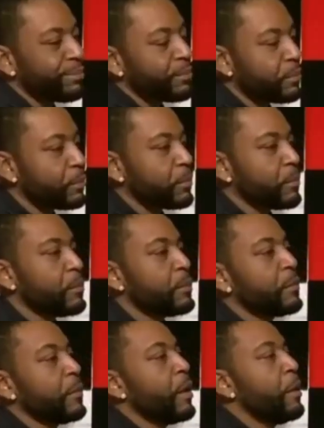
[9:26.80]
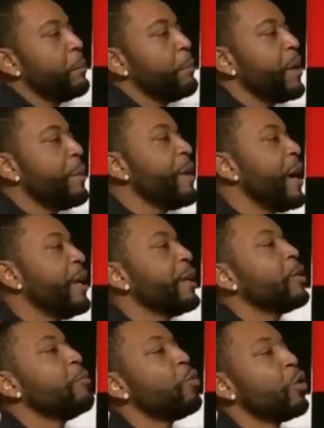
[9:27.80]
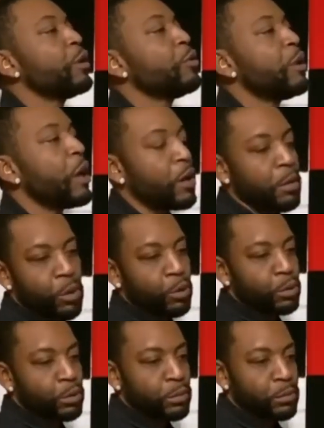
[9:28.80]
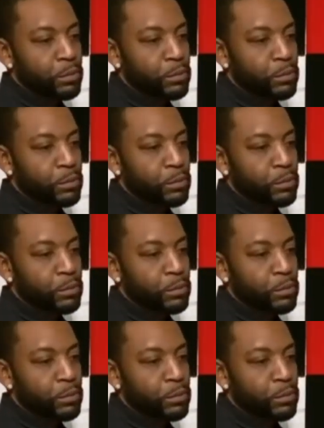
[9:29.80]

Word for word: you've been a pin on social media, that I go stay